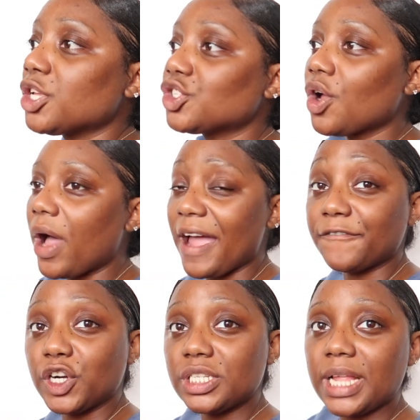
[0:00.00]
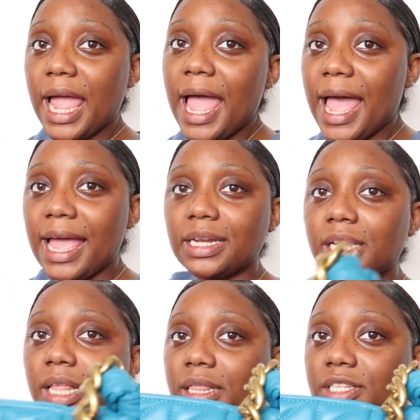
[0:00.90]
So at first I had
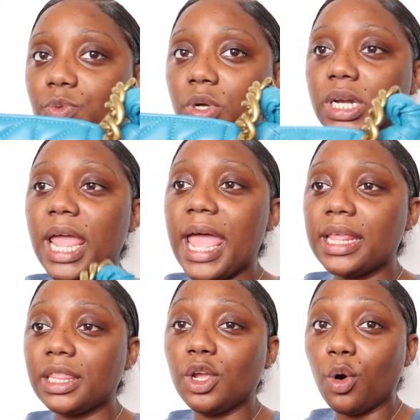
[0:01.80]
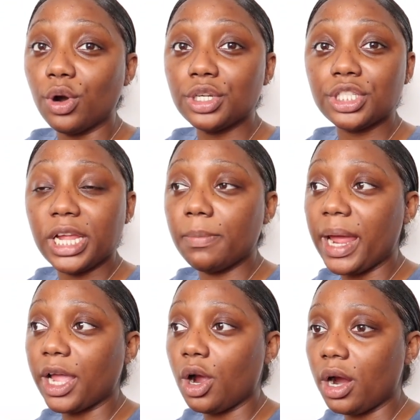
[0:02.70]
this one and the orange in
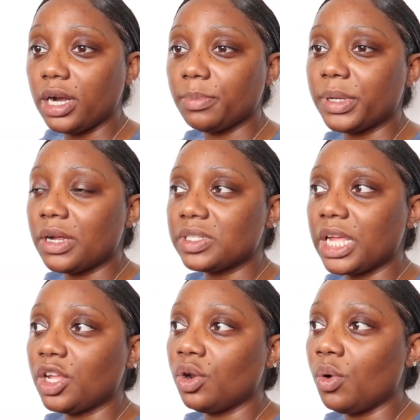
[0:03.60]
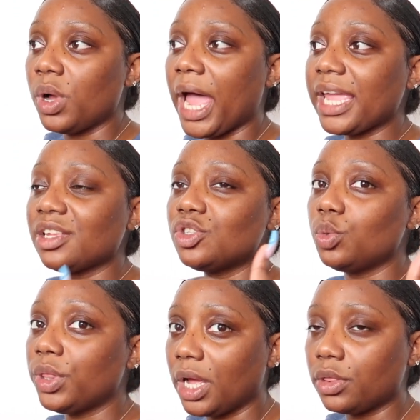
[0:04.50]
my cart, but I was like, you know what? I can do
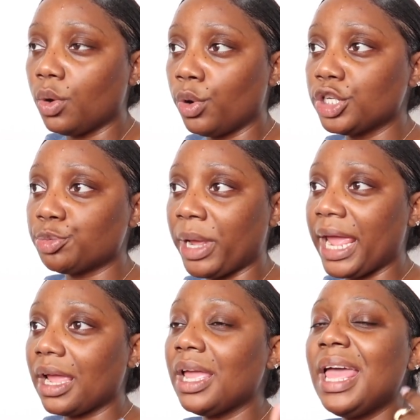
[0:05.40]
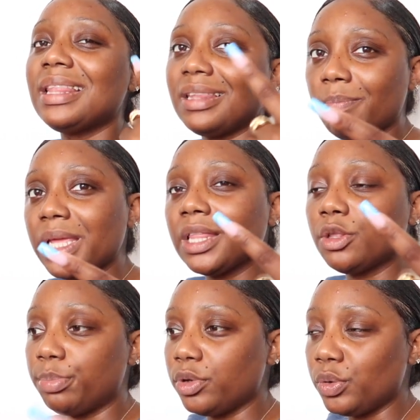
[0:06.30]
without the orange bag. Let me get
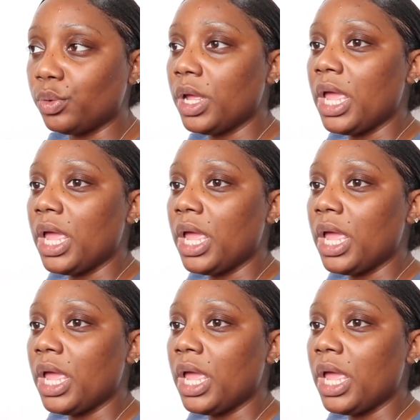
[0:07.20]
the blue.